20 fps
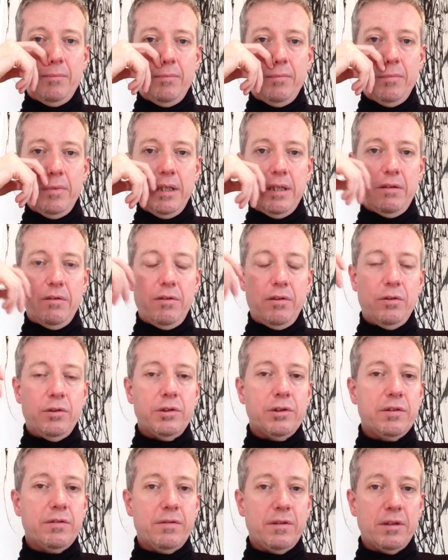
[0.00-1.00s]
little
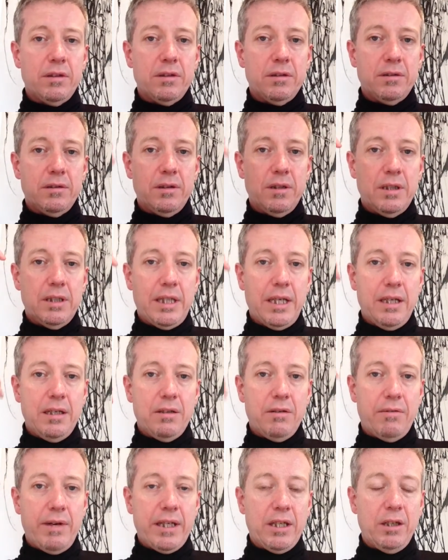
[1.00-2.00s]
thoughts for the day on
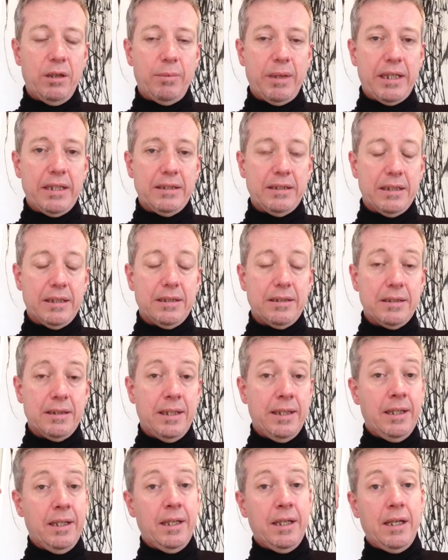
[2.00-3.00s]
a regular basis.
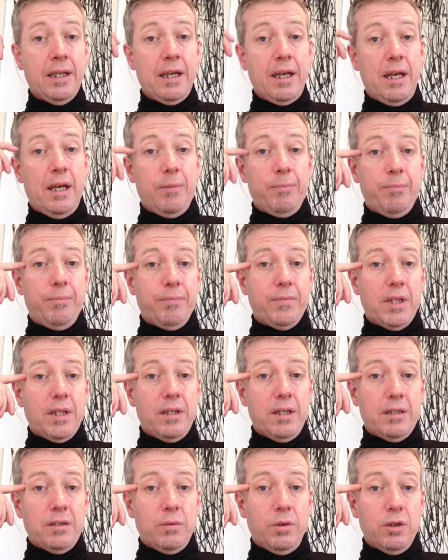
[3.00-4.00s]

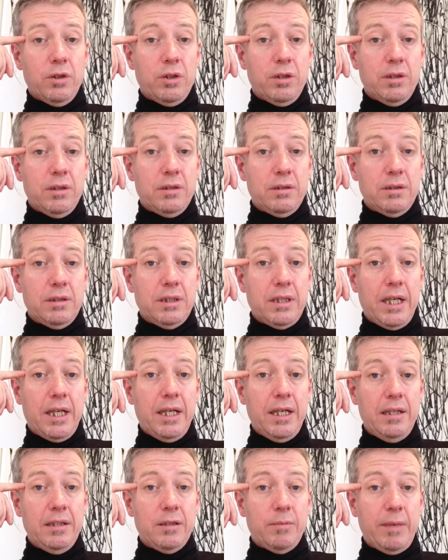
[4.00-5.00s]
This one
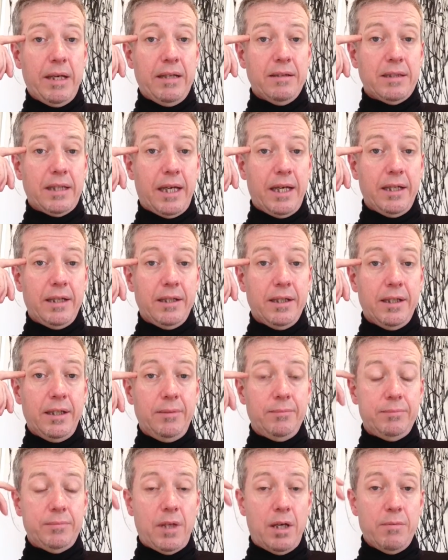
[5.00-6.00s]
today is about anger.
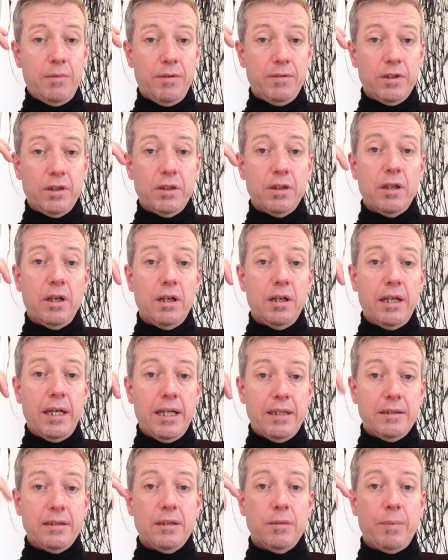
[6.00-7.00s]
I'm often
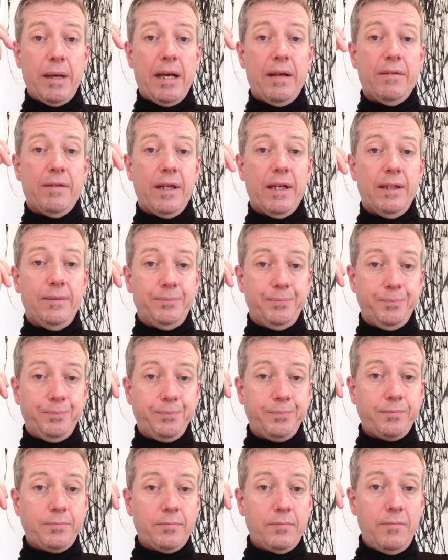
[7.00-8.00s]
asked about
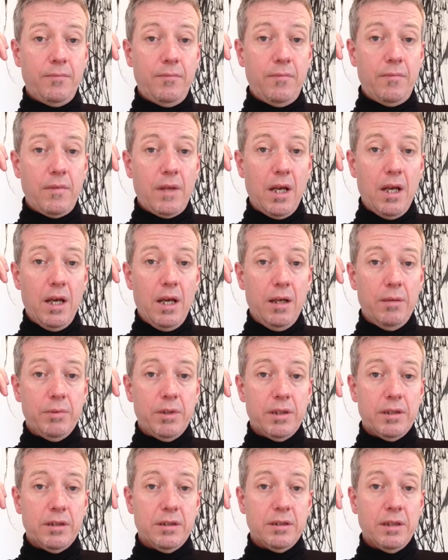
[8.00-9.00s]
that
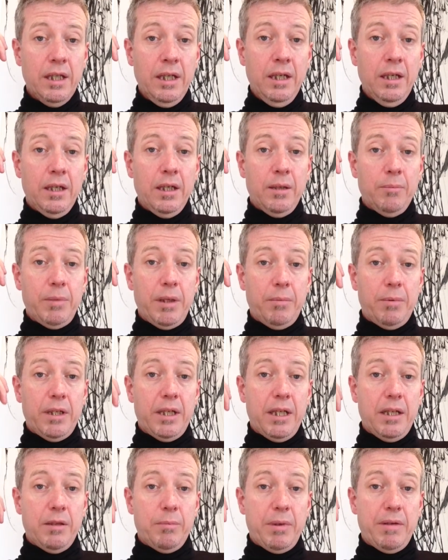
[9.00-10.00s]
because people
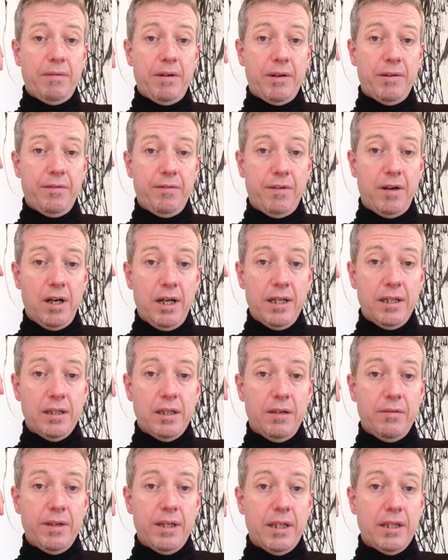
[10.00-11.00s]
can either be very frightened
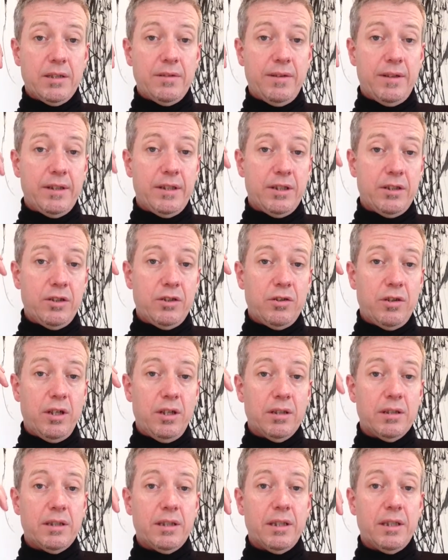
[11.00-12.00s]
of it, it's very
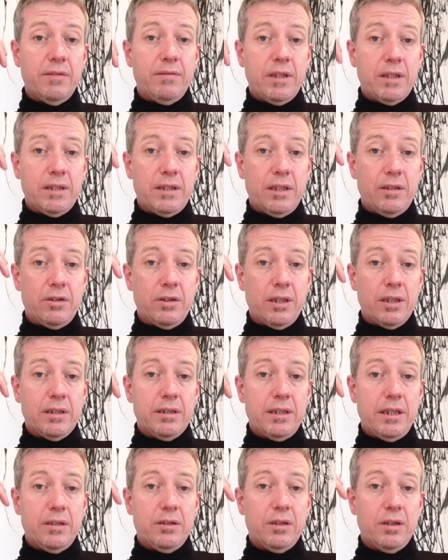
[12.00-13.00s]
destructive, etc.,
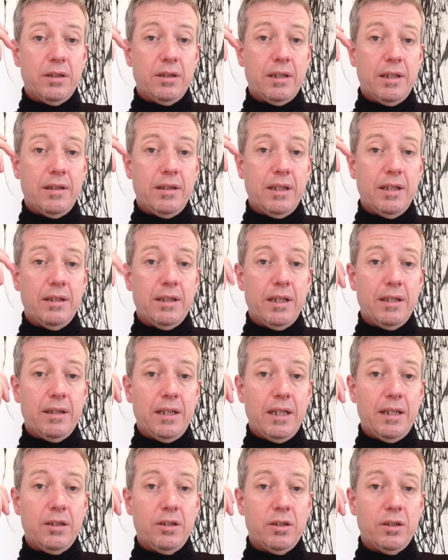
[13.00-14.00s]
etc., and they think that
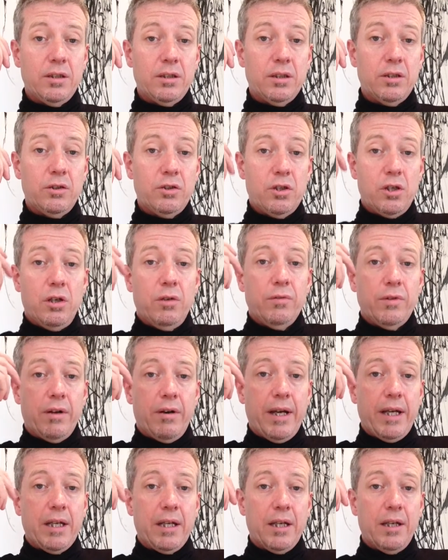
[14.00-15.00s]
they should control
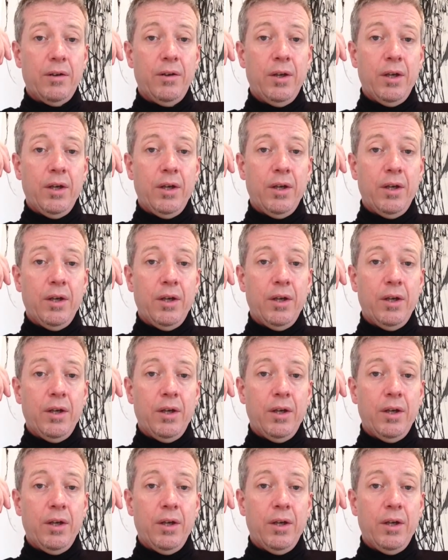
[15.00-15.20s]
their anger.